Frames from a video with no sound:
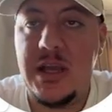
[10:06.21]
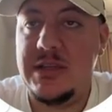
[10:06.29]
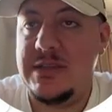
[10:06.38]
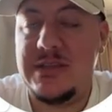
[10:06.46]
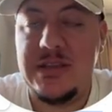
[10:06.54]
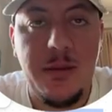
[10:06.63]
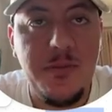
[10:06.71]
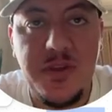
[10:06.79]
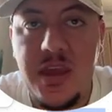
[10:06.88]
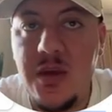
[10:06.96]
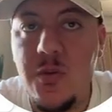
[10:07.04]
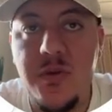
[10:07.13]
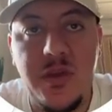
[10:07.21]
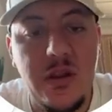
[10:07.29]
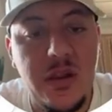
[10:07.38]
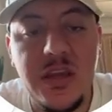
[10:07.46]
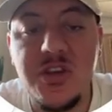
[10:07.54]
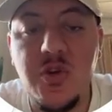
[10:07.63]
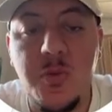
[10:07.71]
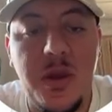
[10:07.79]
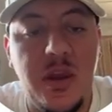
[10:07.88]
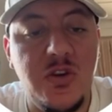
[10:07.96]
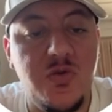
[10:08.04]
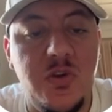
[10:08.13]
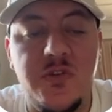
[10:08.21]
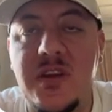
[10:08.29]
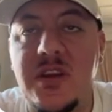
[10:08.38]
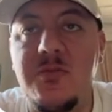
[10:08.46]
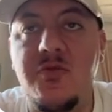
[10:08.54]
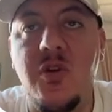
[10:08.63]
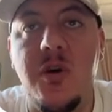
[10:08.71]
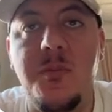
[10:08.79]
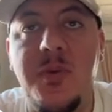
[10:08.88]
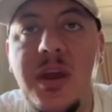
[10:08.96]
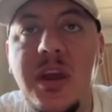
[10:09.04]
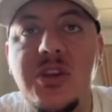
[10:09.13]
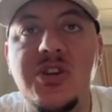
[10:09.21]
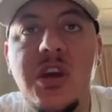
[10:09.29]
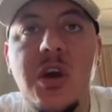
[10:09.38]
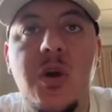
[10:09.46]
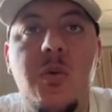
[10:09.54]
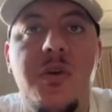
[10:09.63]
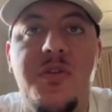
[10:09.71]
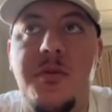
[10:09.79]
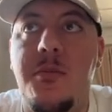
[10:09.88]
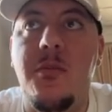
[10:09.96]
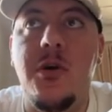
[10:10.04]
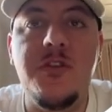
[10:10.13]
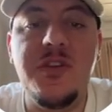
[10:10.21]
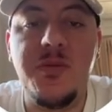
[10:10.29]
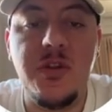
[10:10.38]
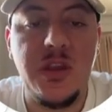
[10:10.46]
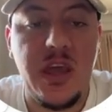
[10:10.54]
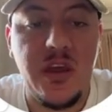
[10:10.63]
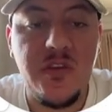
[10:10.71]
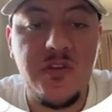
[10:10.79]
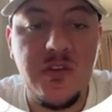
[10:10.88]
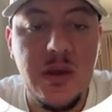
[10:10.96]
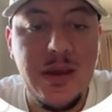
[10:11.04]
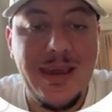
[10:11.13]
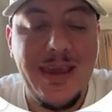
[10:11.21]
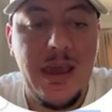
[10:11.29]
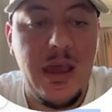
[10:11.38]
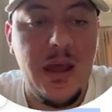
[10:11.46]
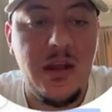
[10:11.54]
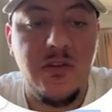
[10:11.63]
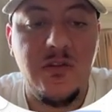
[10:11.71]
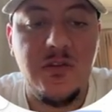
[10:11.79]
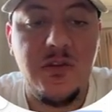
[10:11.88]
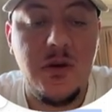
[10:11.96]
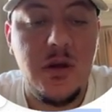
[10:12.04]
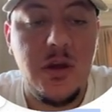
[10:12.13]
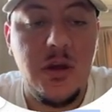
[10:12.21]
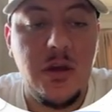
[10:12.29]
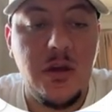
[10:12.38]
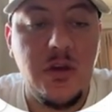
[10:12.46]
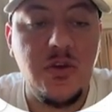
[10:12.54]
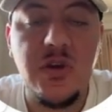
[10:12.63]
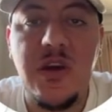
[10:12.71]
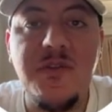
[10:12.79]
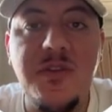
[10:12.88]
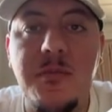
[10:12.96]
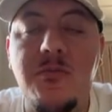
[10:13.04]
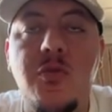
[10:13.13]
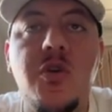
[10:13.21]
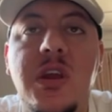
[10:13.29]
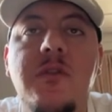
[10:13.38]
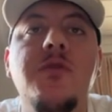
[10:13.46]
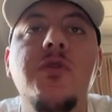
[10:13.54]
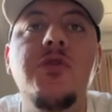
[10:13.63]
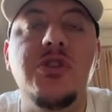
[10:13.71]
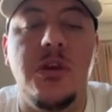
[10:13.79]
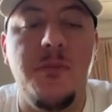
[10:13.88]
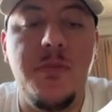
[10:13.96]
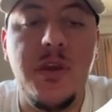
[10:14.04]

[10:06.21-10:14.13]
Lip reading: Same thing with a link tree page, where you send them to a page with multiple links and you give them more confusion.